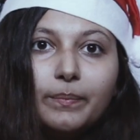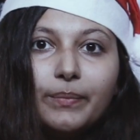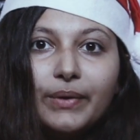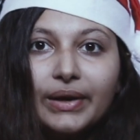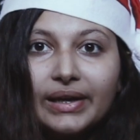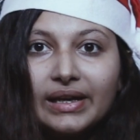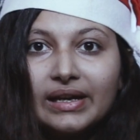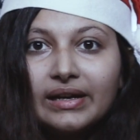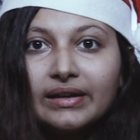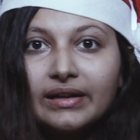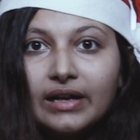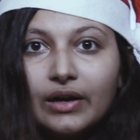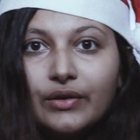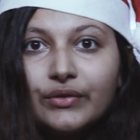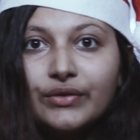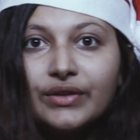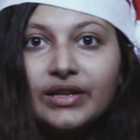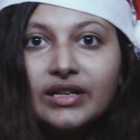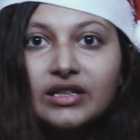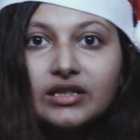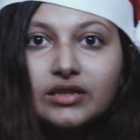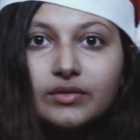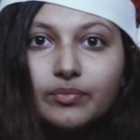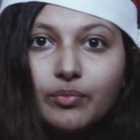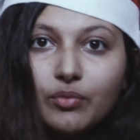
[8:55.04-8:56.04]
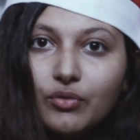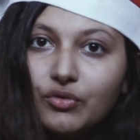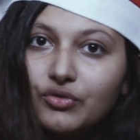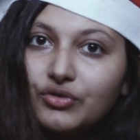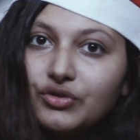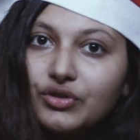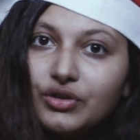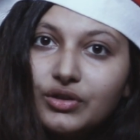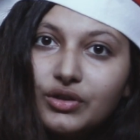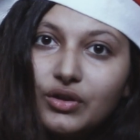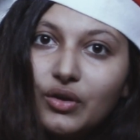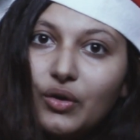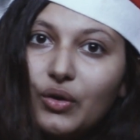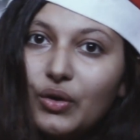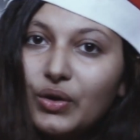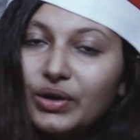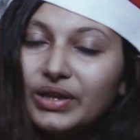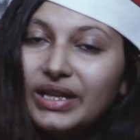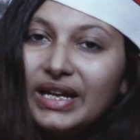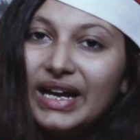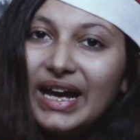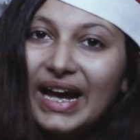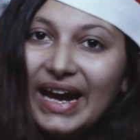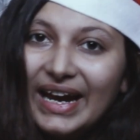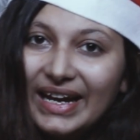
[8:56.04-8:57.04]
bringing down the exposure or
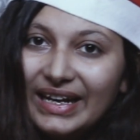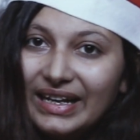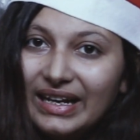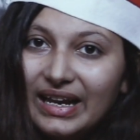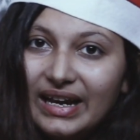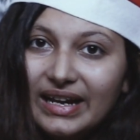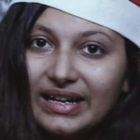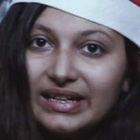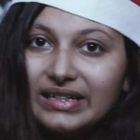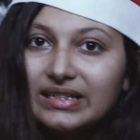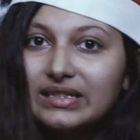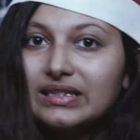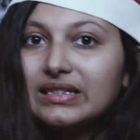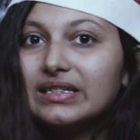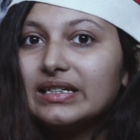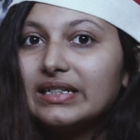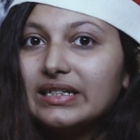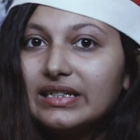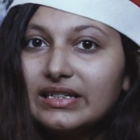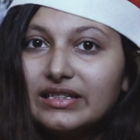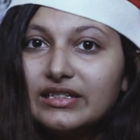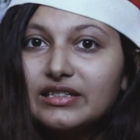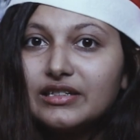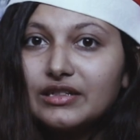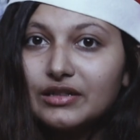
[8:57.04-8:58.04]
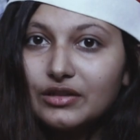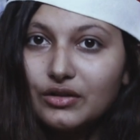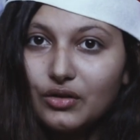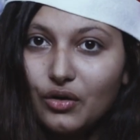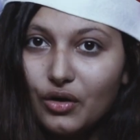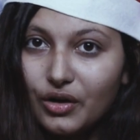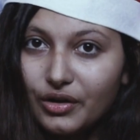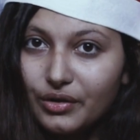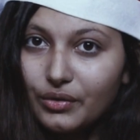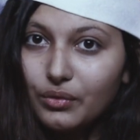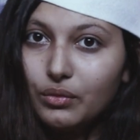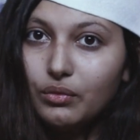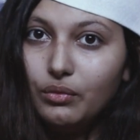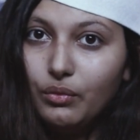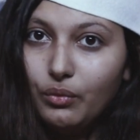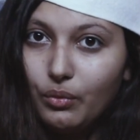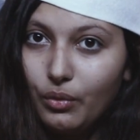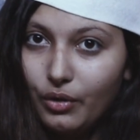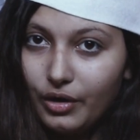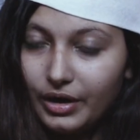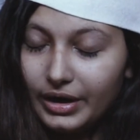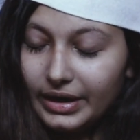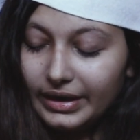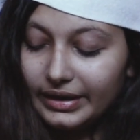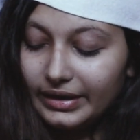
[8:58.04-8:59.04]
the highlights is not
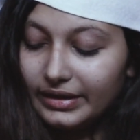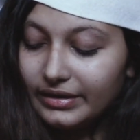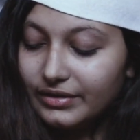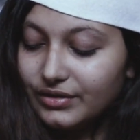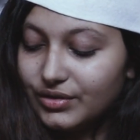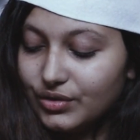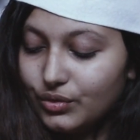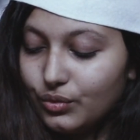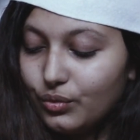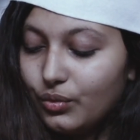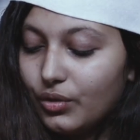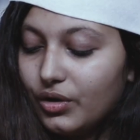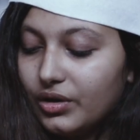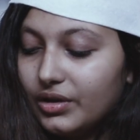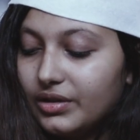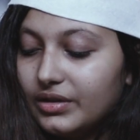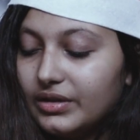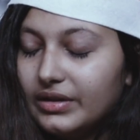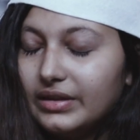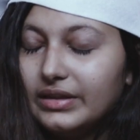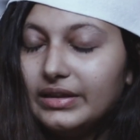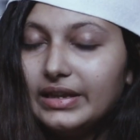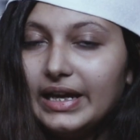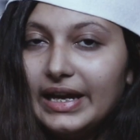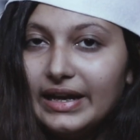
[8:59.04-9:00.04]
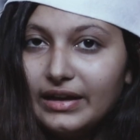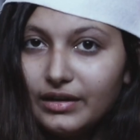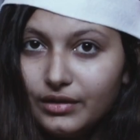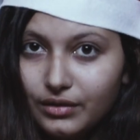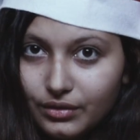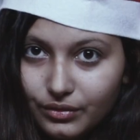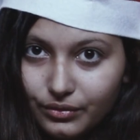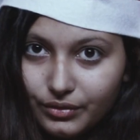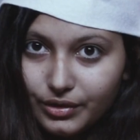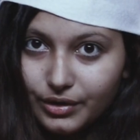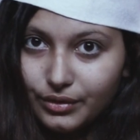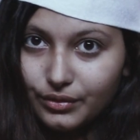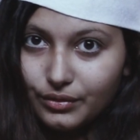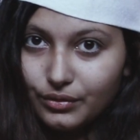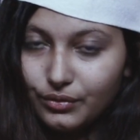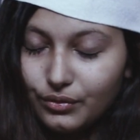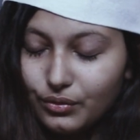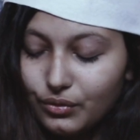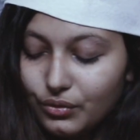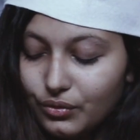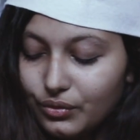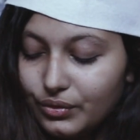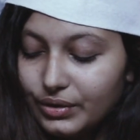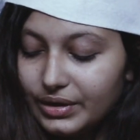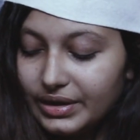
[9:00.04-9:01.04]
working. So what then you need to
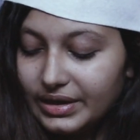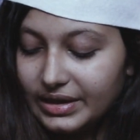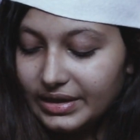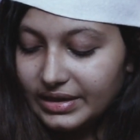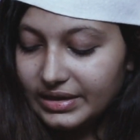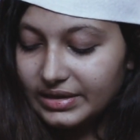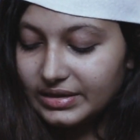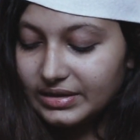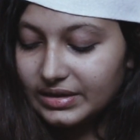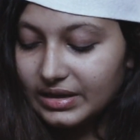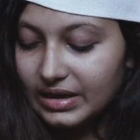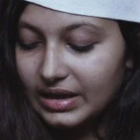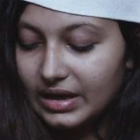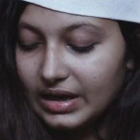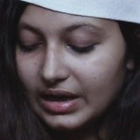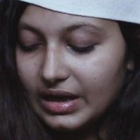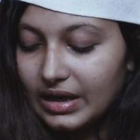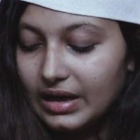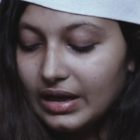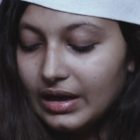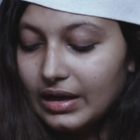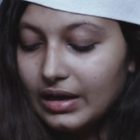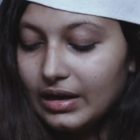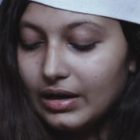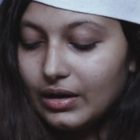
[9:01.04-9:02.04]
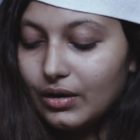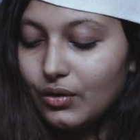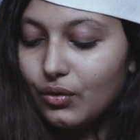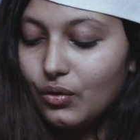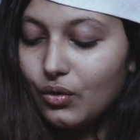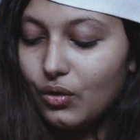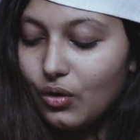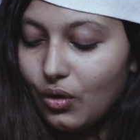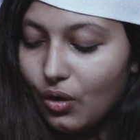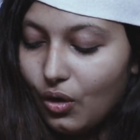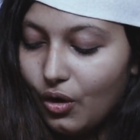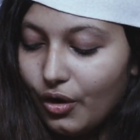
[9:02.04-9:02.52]
do is go